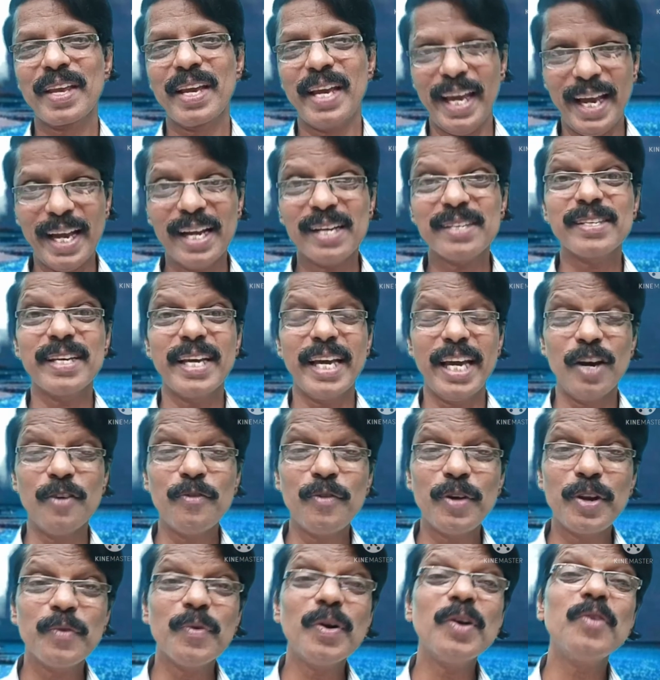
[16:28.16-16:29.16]
Yes,
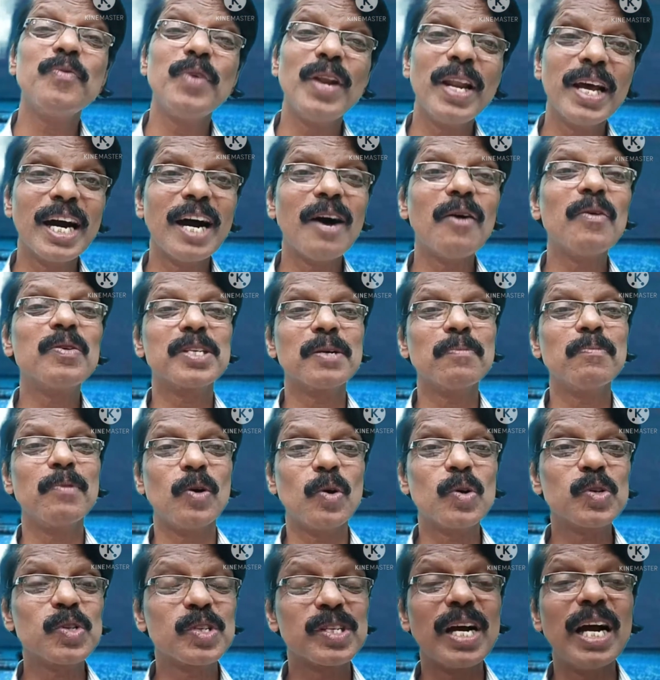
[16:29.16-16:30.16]
everyone will have some
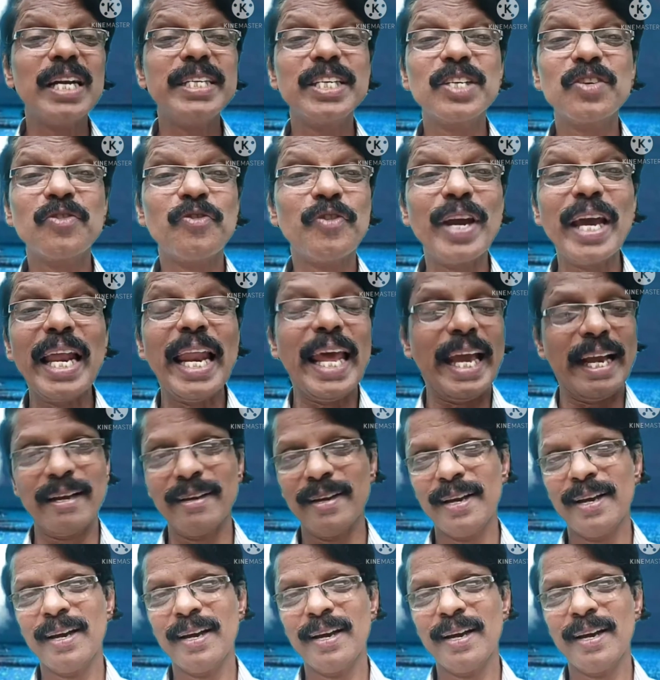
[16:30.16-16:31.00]
nostalgic feeling